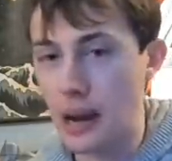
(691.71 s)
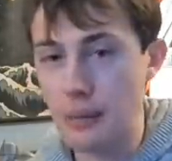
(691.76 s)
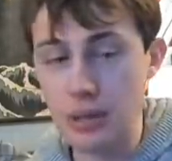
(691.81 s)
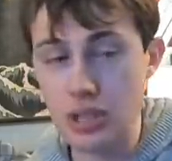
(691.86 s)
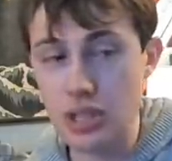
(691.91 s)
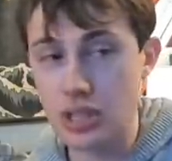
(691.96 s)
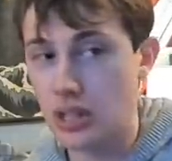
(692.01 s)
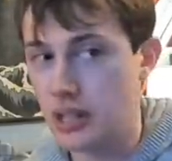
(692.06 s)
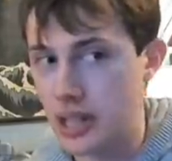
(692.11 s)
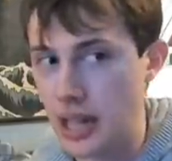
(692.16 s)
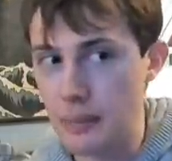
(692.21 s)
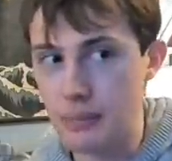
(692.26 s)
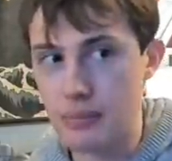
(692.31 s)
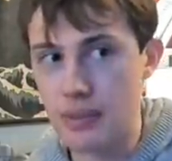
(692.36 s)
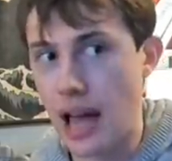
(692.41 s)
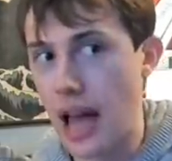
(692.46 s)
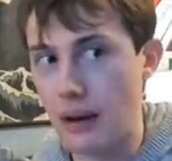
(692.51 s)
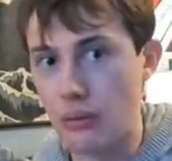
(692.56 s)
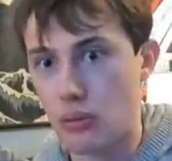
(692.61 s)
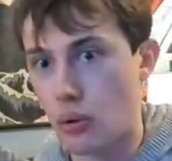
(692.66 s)
I'm just gonna keep
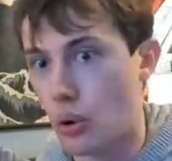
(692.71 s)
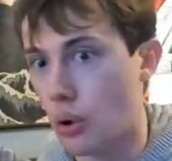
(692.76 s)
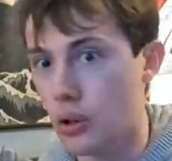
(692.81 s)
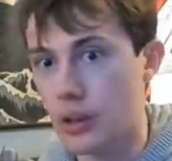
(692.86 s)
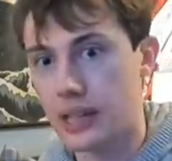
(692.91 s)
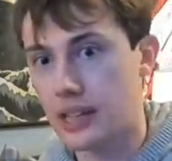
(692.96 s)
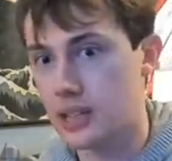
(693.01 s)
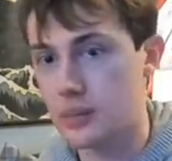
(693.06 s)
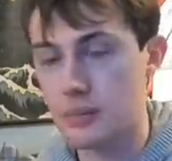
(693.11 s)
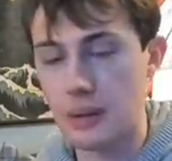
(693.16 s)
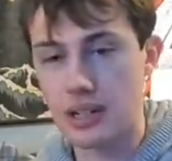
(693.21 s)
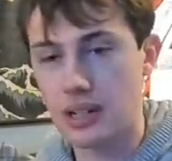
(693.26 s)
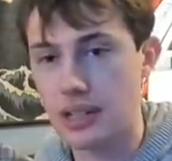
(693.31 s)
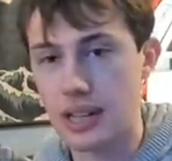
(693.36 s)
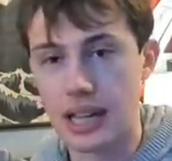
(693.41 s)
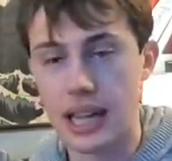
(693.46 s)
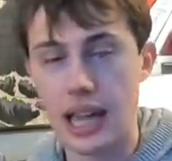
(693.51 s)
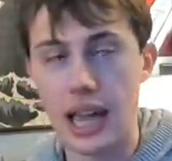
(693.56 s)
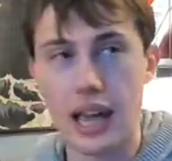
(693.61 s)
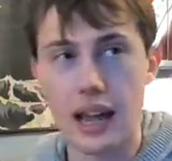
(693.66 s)
that rolling as much as
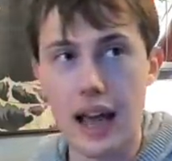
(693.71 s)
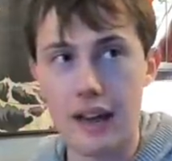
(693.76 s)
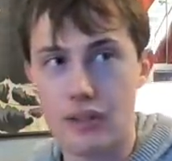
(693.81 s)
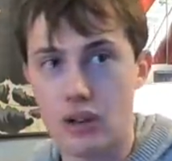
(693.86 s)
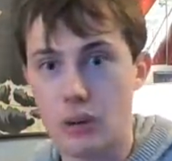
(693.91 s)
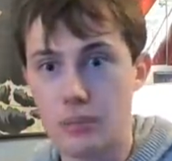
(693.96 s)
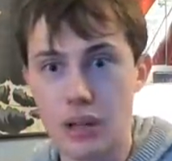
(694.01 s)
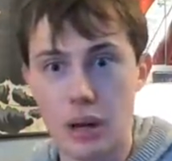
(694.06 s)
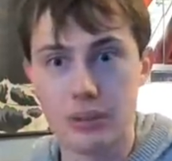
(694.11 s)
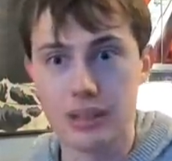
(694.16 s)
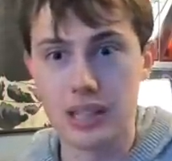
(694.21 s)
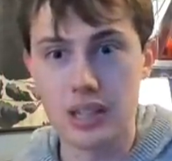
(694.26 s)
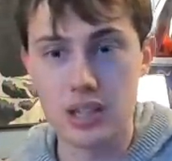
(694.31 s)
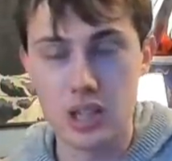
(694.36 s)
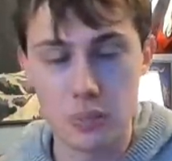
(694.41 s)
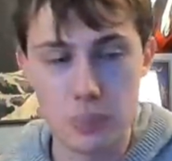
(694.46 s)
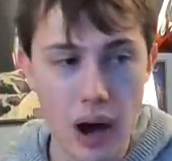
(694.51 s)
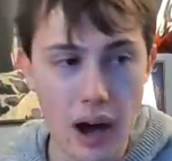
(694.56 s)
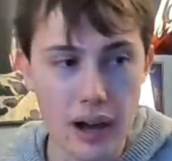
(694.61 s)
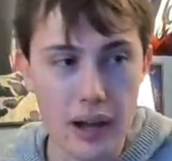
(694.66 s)
I can. After I'm done with the
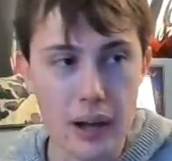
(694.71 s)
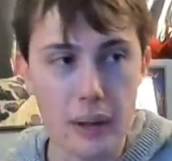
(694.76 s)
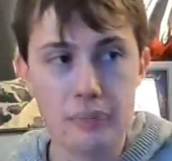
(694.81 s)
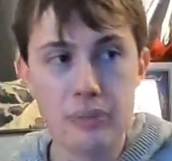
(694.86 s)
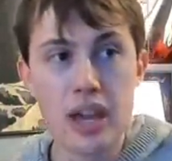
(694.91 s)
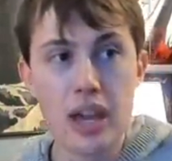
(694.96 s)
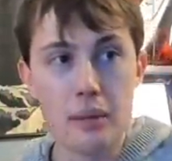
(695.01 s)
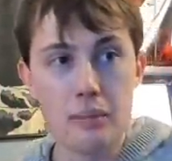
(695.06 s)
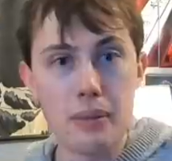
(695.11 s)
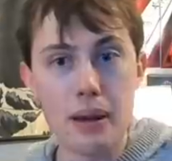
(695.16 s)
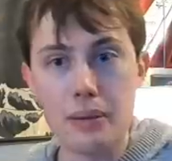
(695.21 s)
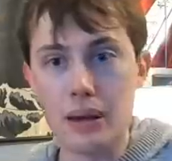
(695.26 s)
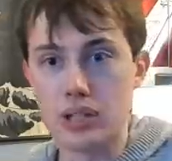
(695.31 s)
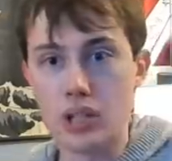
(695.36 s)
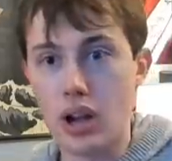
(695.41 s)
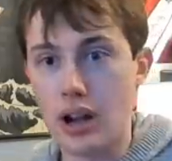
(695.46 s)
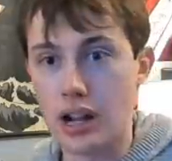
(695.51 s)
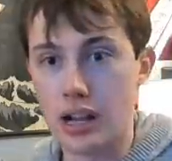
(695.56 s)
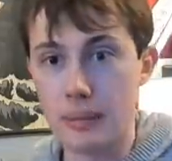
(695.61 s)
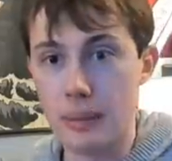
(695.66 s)
Espada, maybe I'll
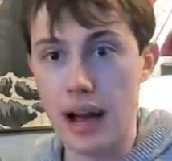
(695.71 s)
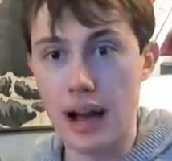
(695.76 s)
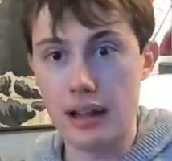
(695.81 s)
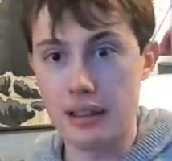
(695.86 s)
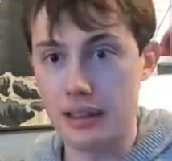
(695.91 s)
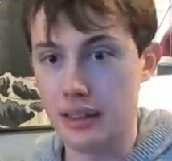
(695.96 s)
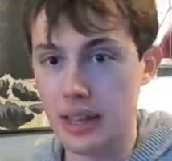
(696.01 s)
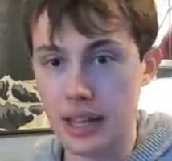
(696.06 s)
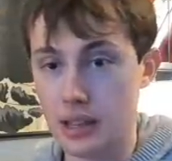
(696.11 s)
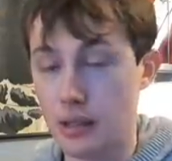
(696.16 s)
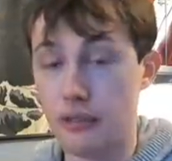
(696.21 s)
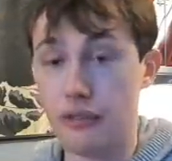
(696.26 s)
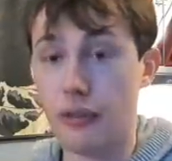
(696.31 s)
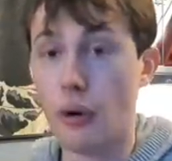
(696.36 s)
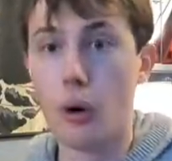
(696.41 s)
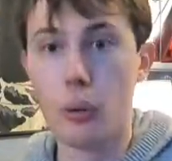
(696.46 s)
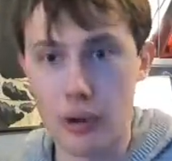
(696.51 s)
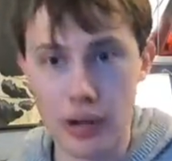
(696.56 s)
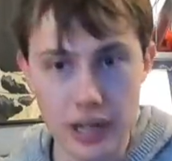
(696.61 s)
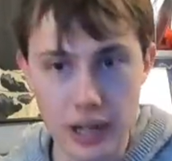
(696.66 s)
talk about like the
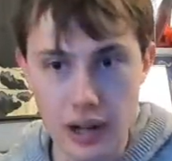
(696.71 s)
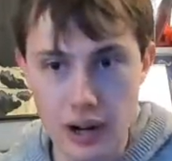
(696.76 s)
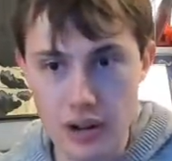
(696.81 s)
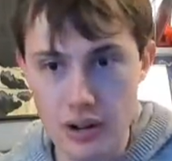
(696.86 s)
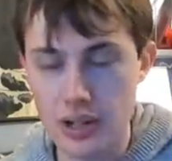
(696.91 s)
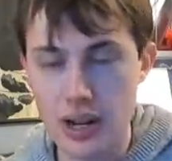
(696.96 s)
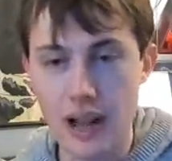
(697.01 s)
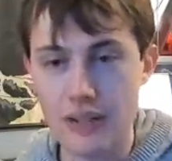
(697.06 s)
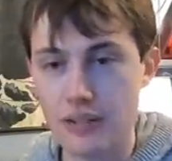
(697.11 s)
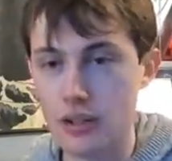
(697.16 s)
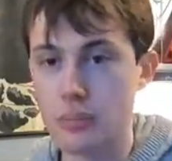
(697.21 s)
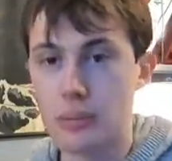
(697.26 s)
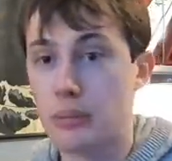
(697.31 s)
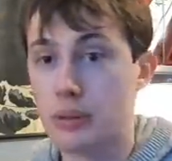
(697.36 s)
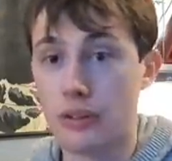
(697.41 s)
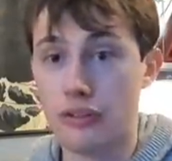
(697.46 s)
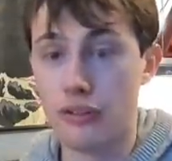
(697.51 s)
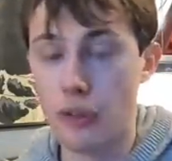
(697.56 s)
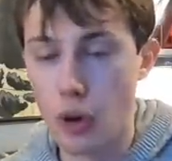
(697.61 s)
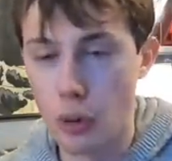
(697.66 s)
Fullbringers, and after I'm done
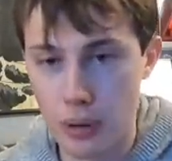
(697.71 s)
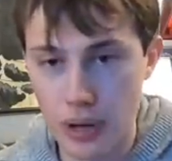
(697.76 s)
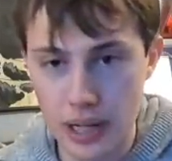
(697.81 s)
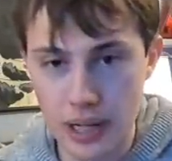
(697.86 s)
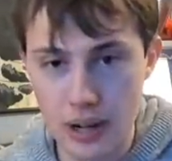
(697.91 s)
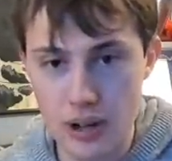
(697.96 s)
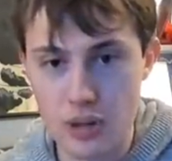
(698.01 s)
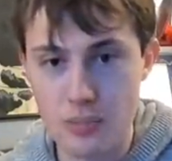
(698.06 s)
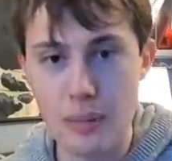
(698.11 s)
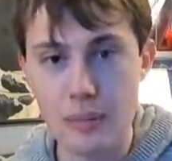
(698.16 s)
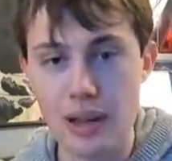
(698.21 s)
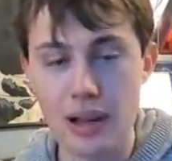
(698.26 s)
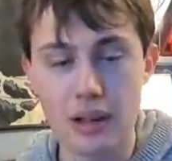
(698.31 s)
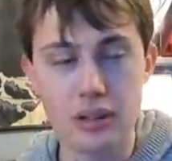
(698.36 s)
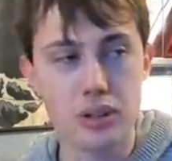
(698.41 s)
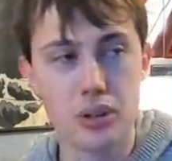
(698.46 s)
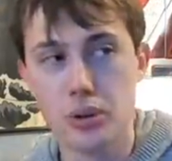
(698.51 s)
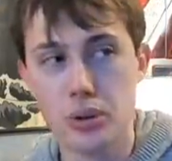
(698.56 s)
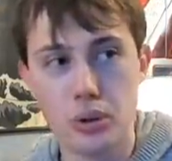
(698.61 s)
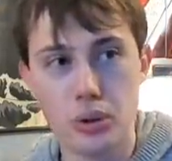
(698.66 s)
with the Fullbringers, maybe I'll
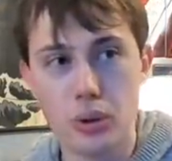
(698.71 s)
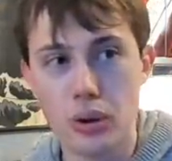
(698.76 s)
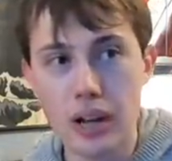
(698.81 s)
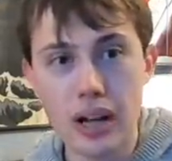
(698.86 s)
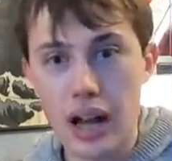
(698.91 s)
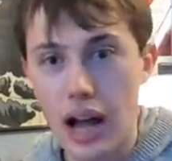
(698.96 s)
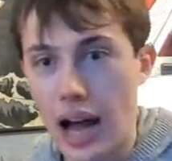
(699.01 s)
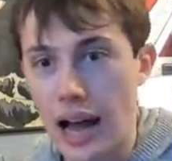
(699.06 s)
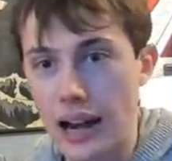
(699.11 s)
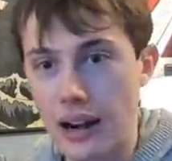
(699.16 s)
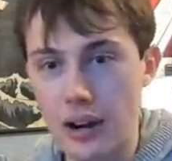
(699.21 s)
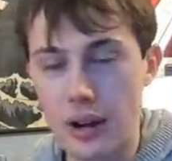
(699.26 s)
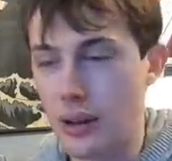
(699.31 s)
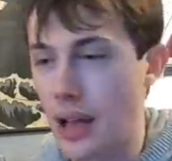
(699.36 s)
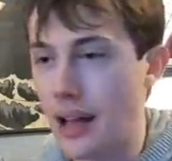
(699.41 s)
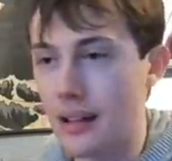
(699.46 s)
do I don't know.